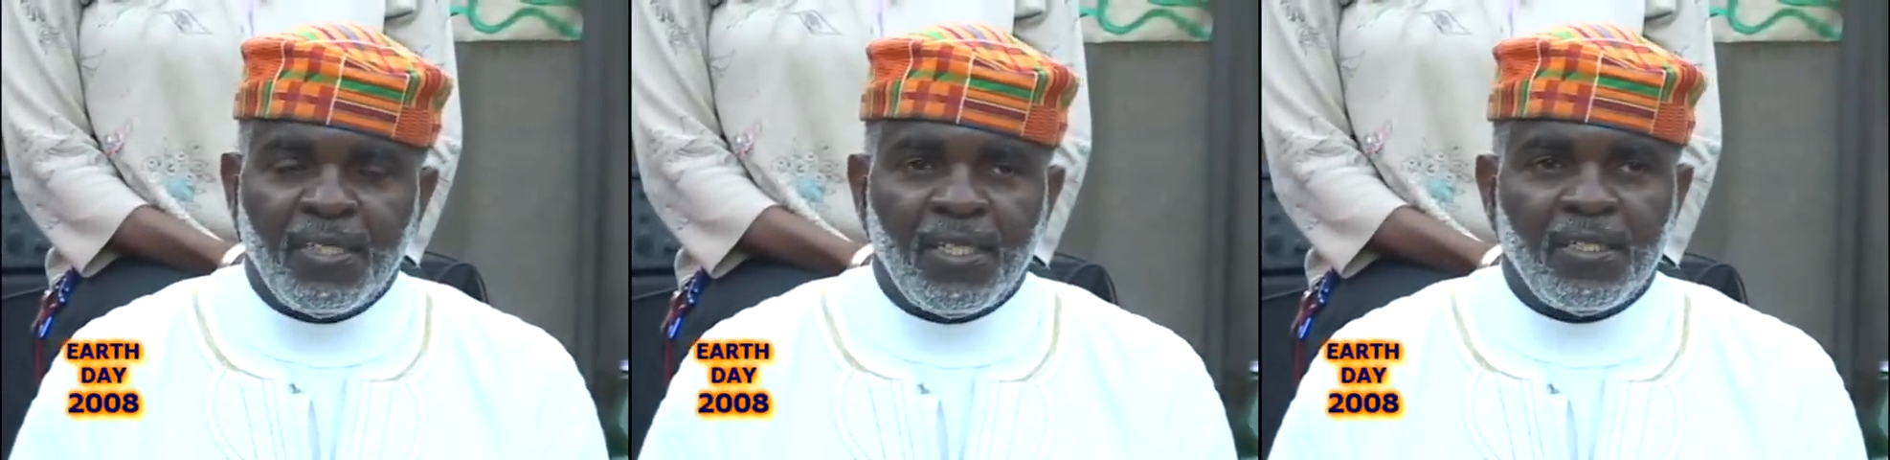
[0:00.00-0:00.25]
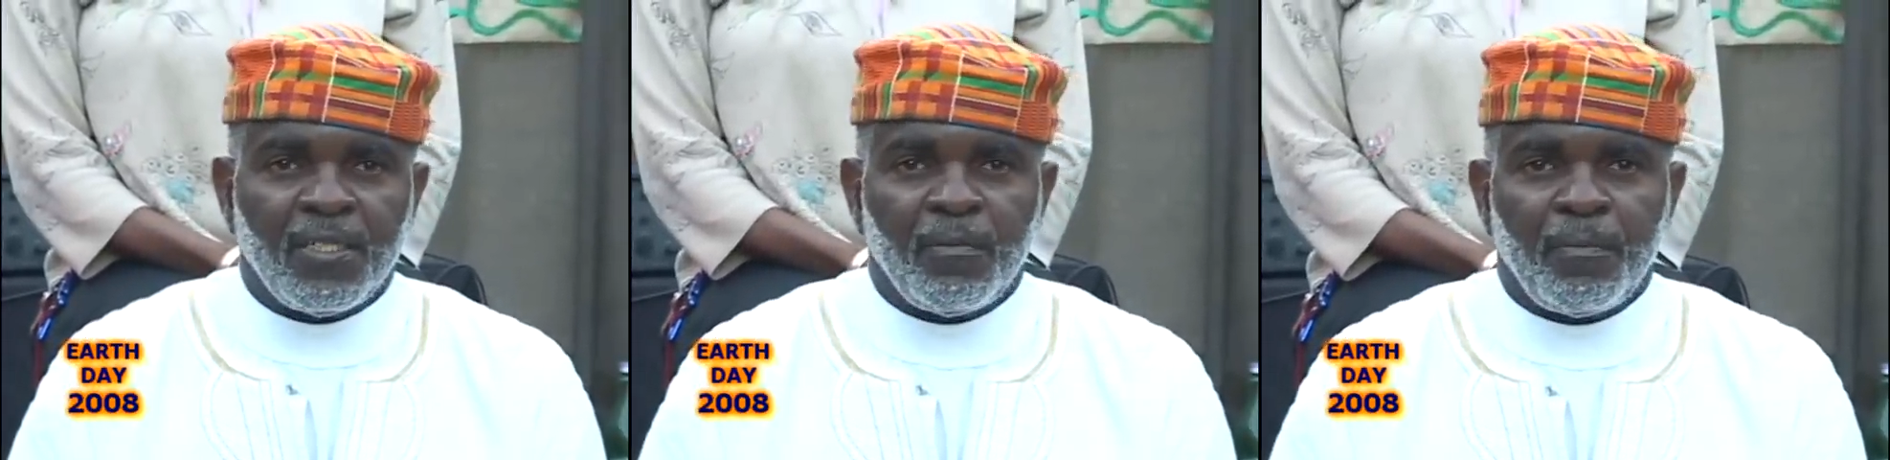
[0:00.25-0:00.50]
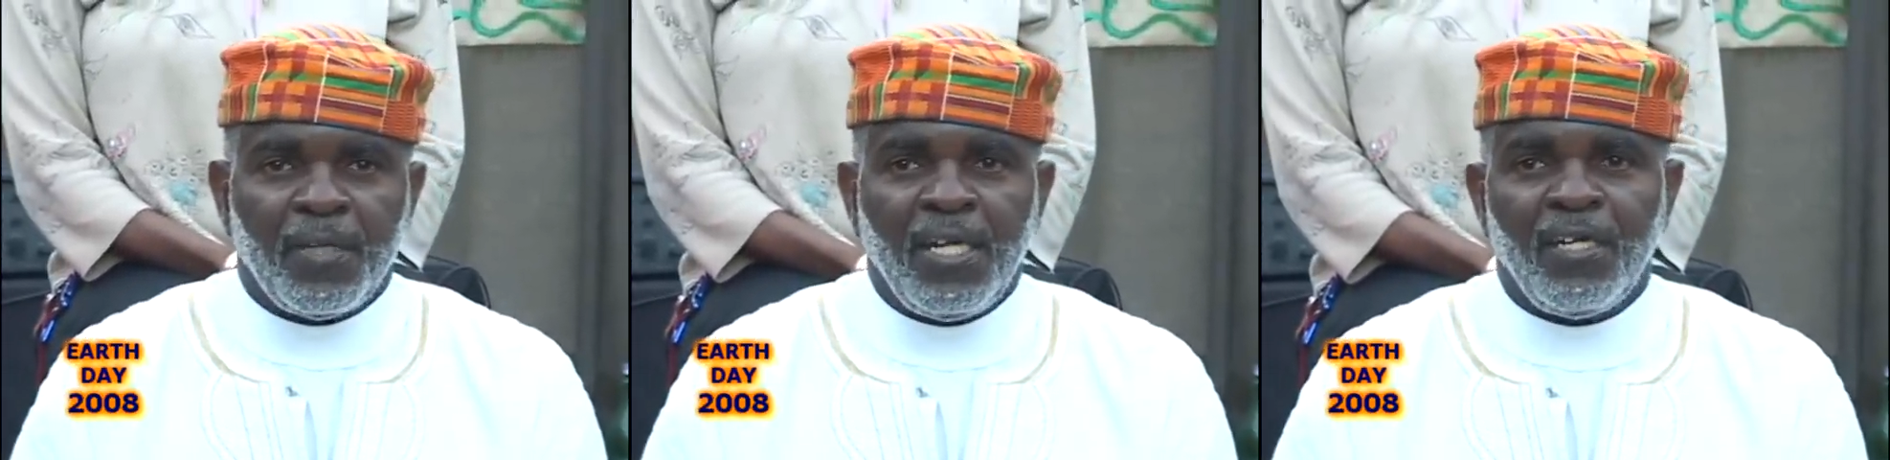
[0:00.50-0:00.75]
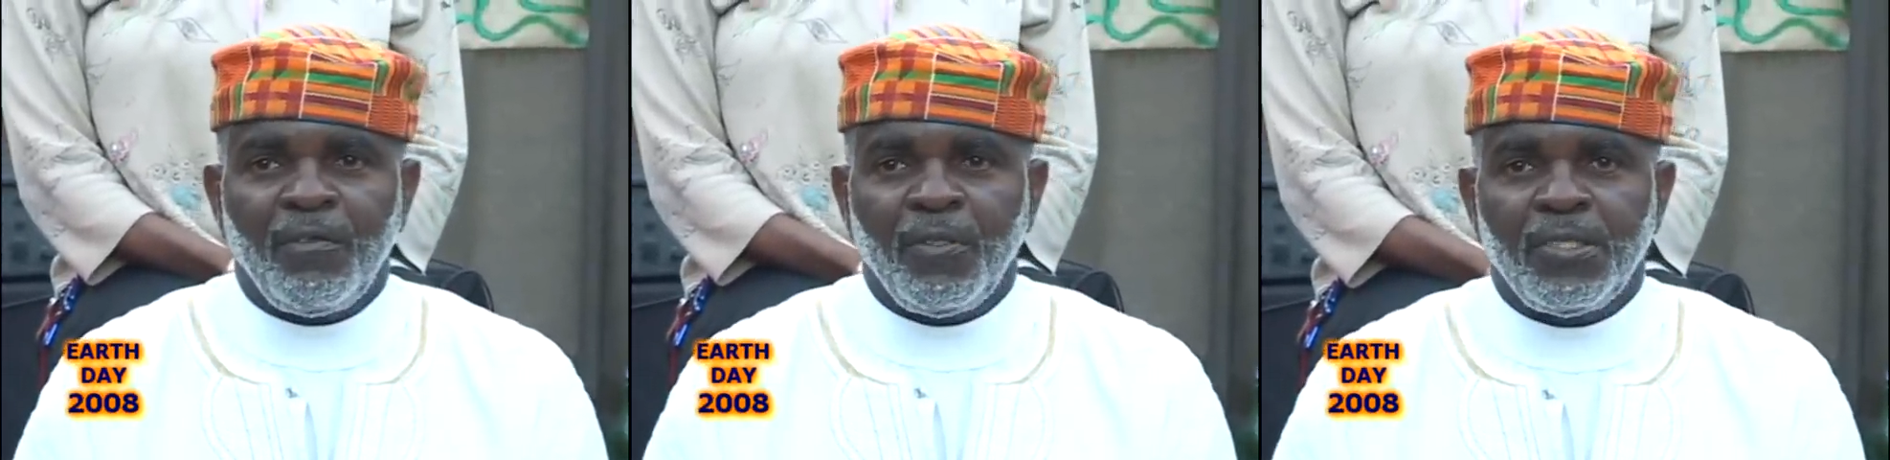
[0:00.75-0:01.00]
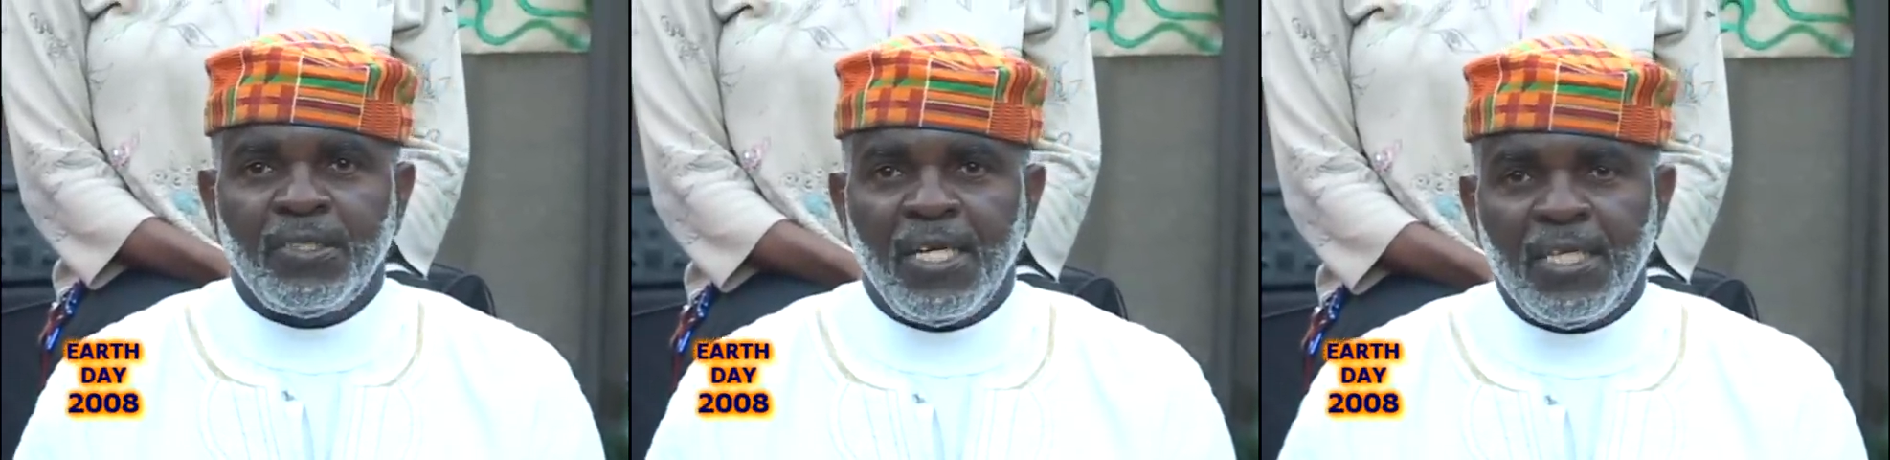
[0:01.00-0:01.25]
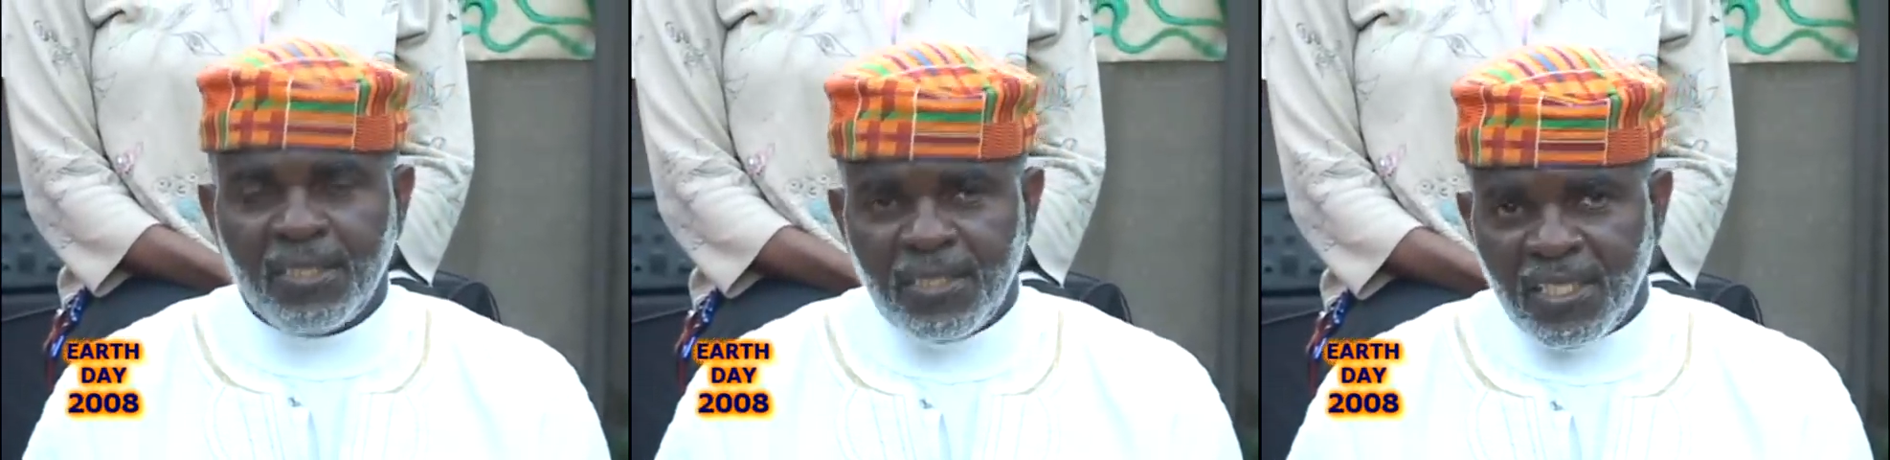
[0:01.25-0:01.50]
that the planet
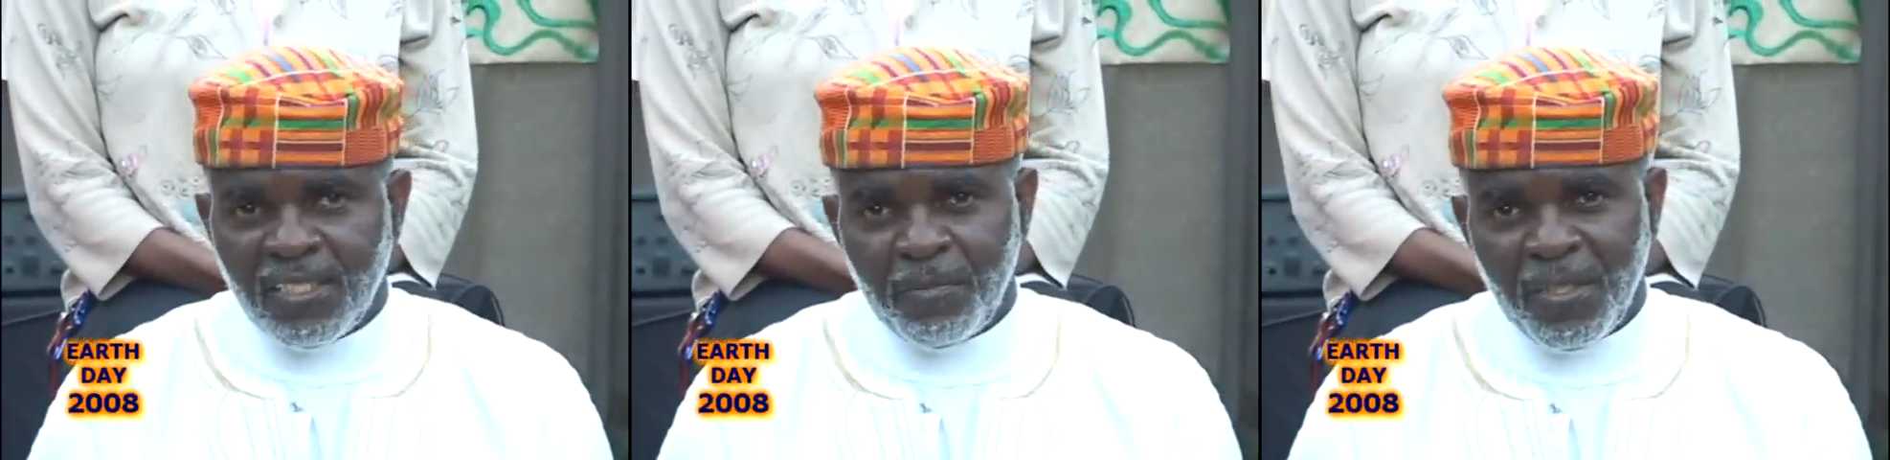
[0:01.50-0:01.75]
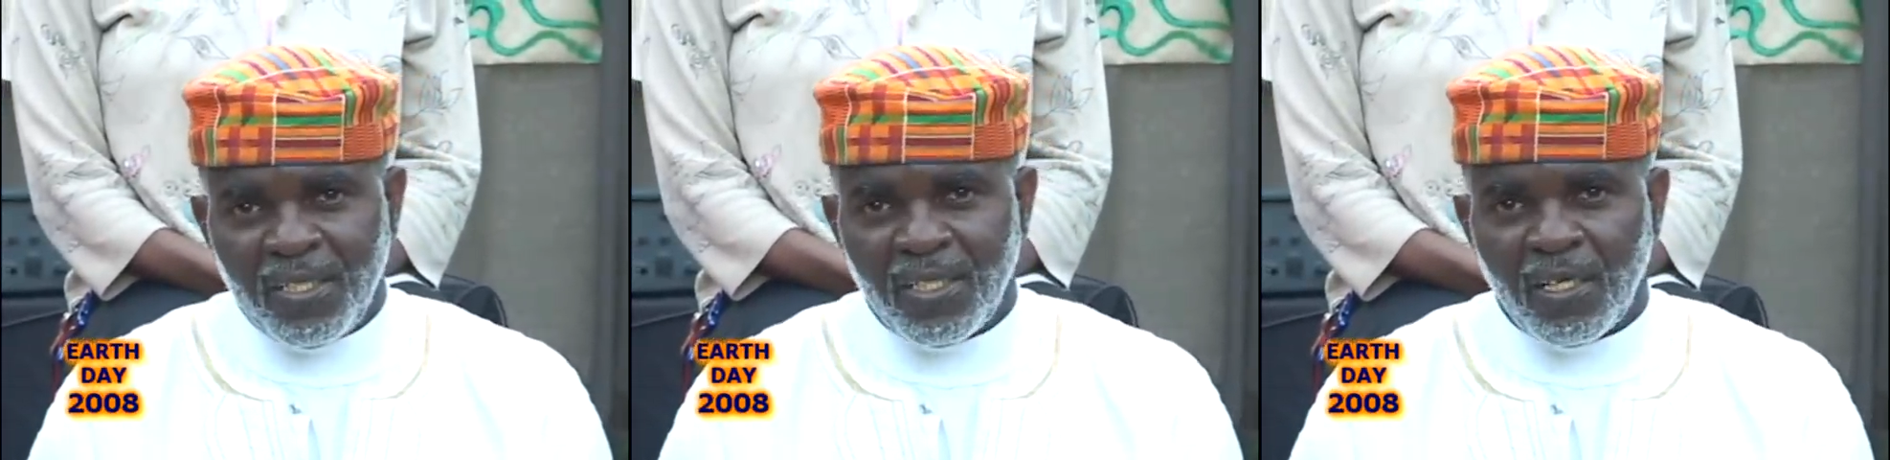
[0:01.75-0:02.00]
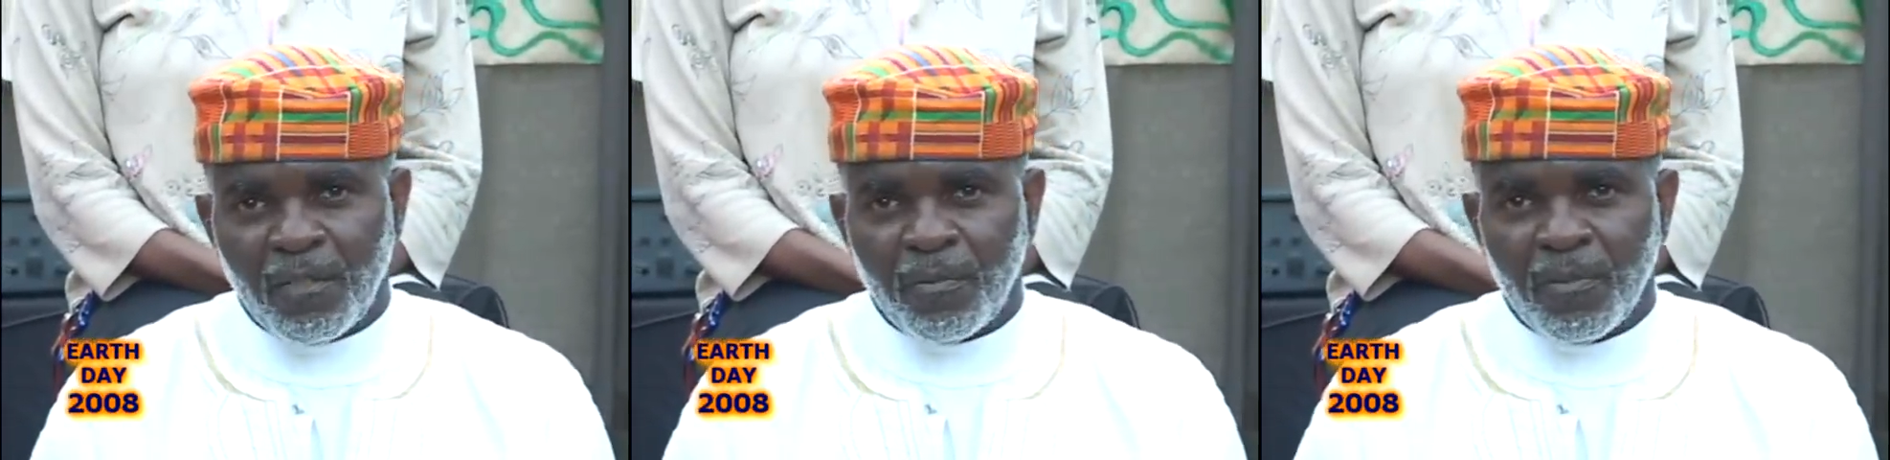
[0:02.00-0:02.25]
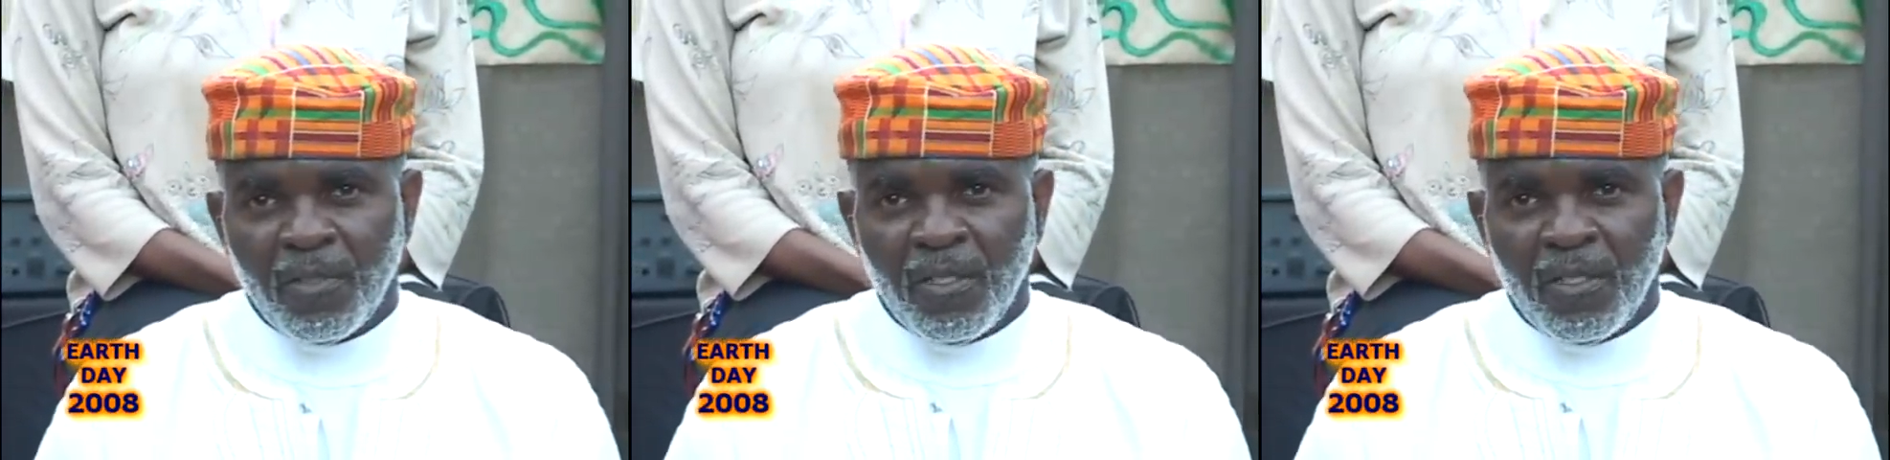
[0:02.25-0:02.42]
rotation has speeded up,